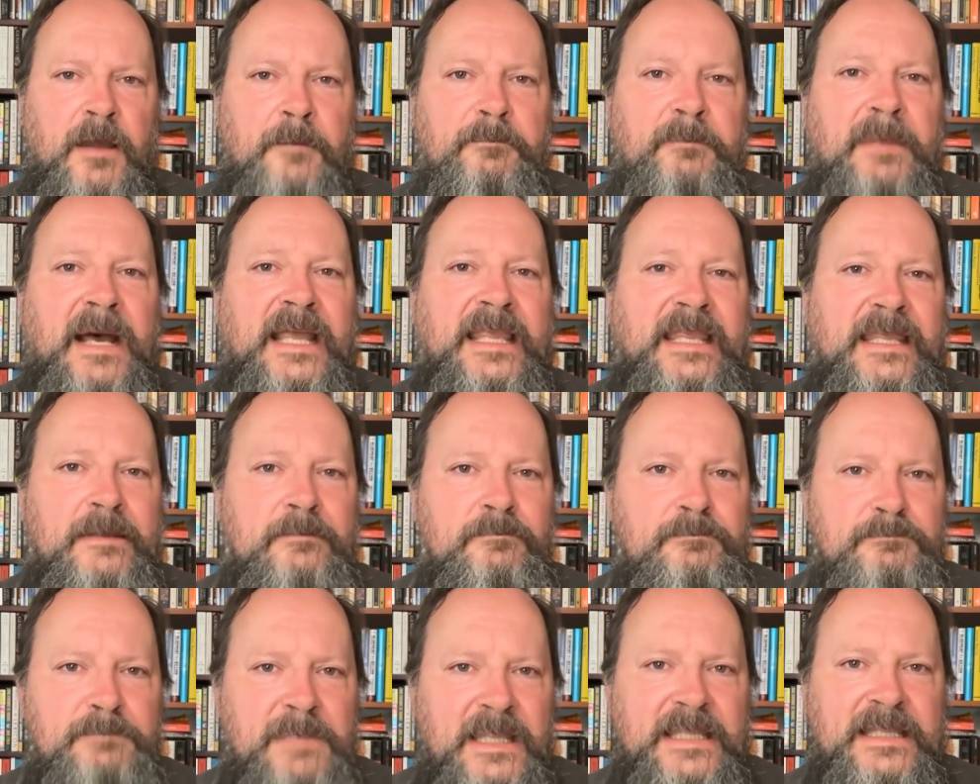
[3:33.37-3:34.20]
my
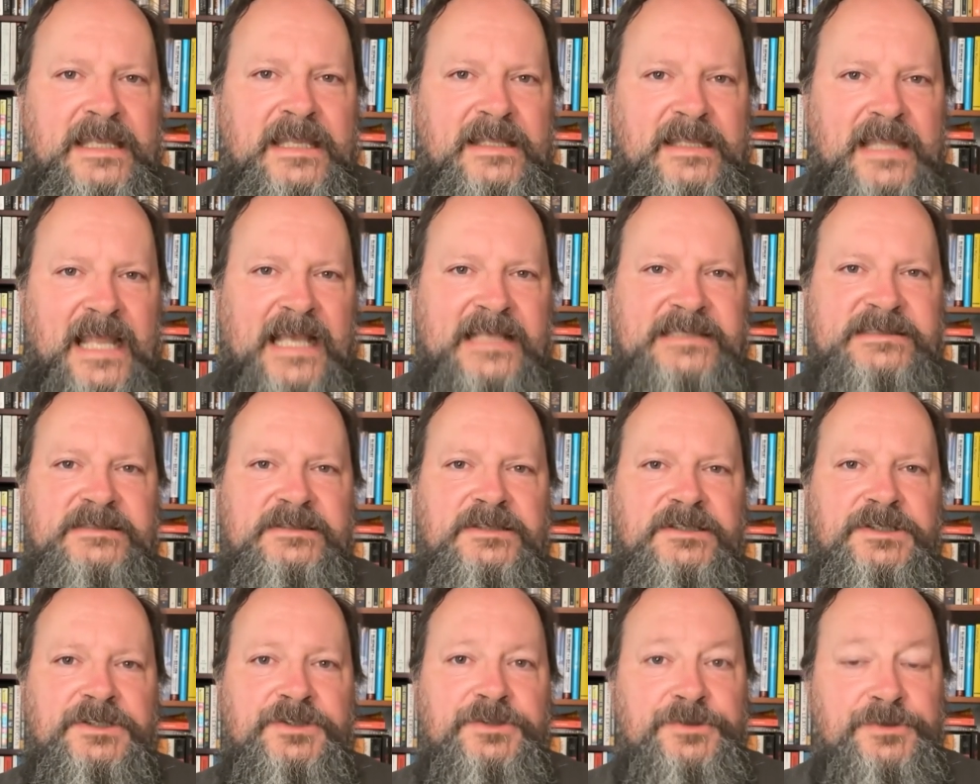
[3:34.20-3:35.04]
immediate
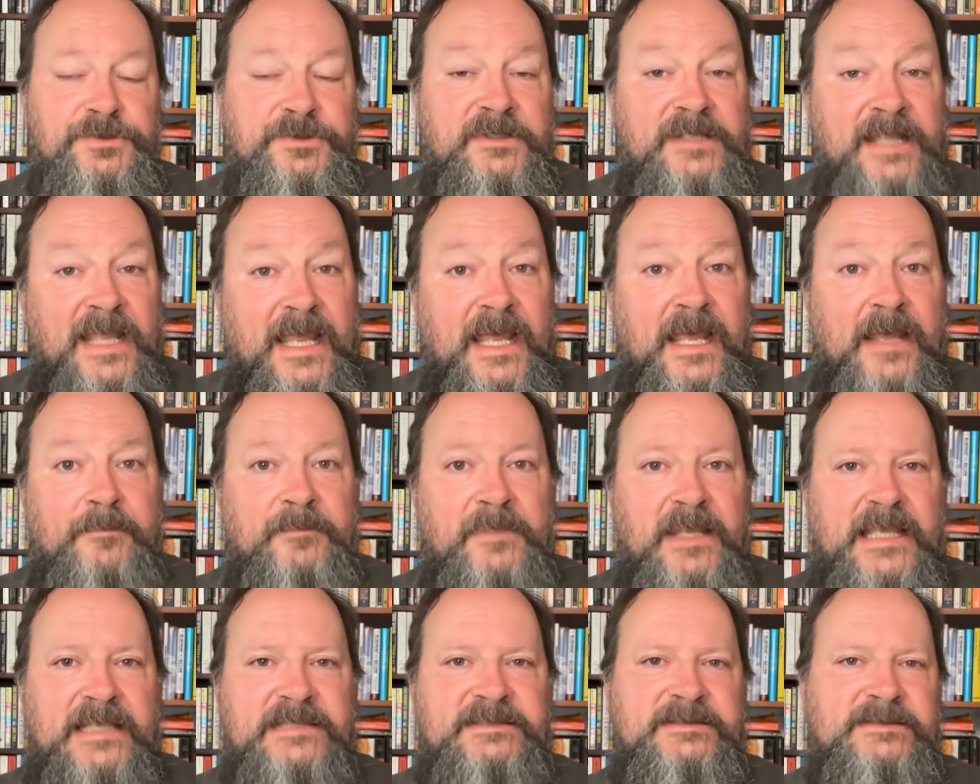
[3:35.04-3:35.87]
answer to them
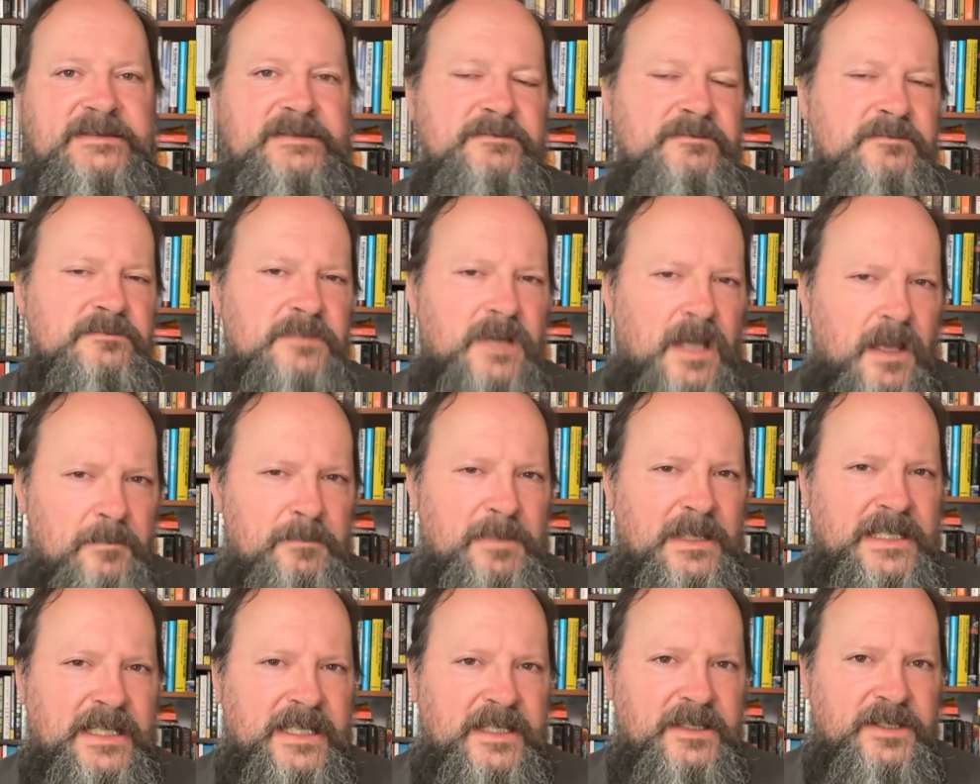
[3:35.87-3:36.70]
is a
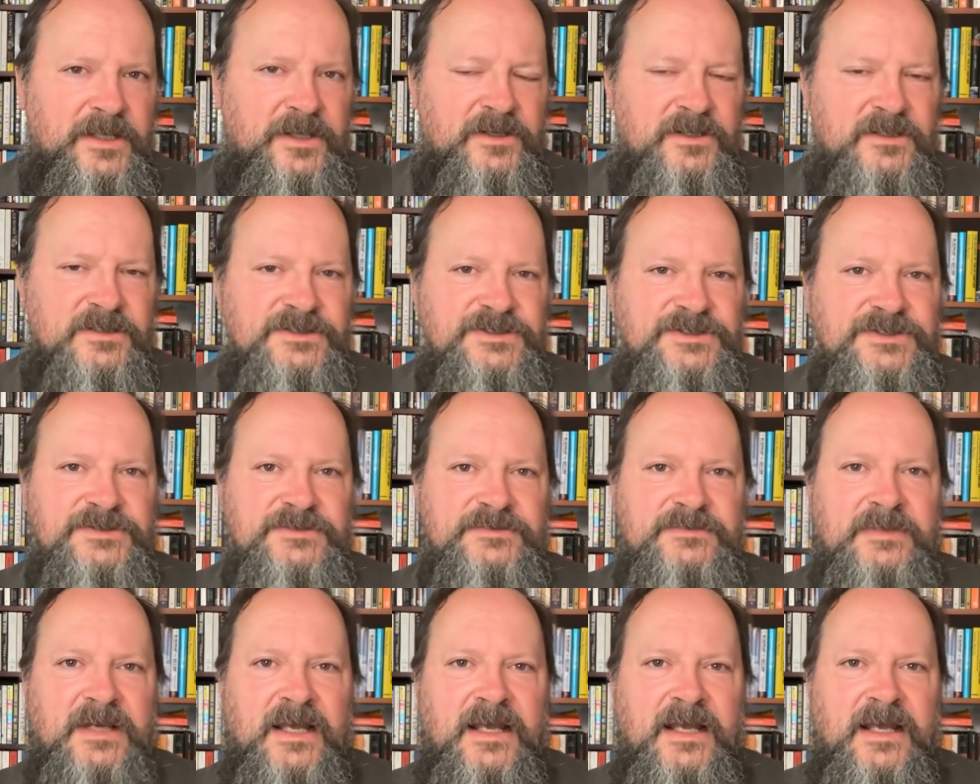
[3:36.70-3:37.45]
billion years.